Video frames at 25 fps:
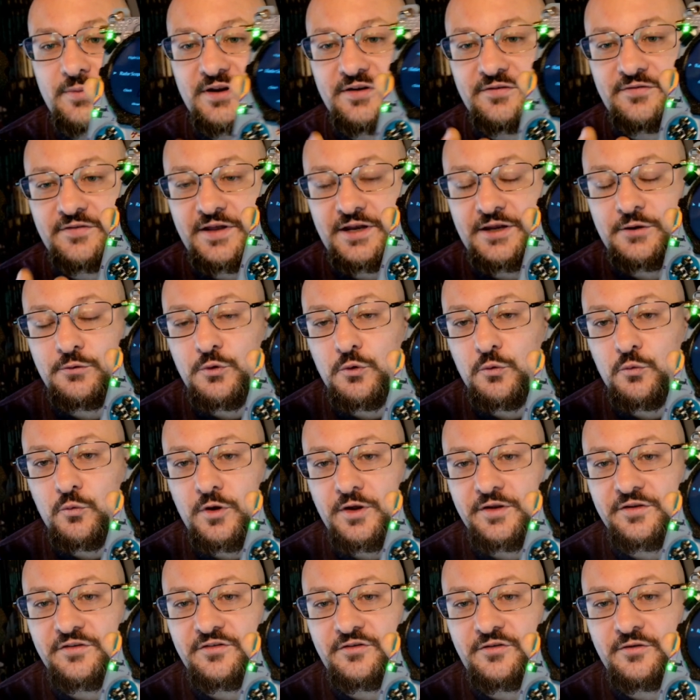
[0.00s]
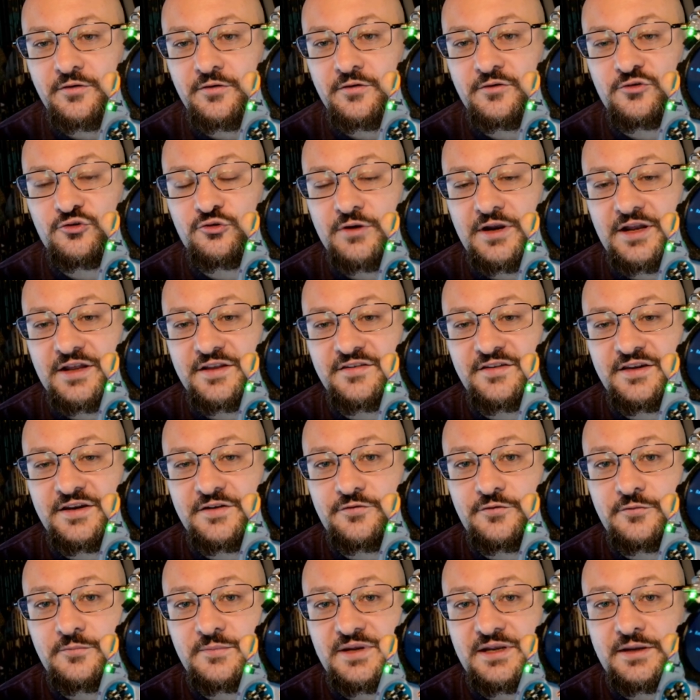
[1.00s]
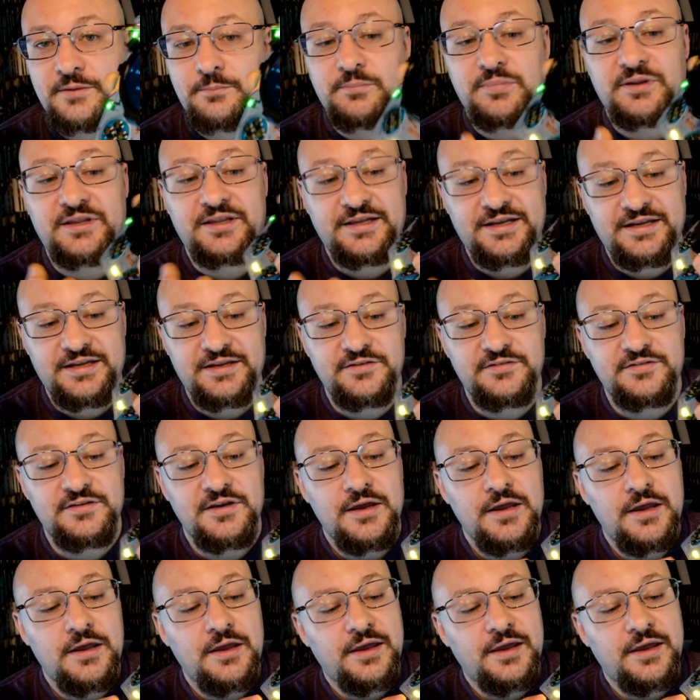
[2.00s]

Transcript: but if anyone wants to translate for me, please.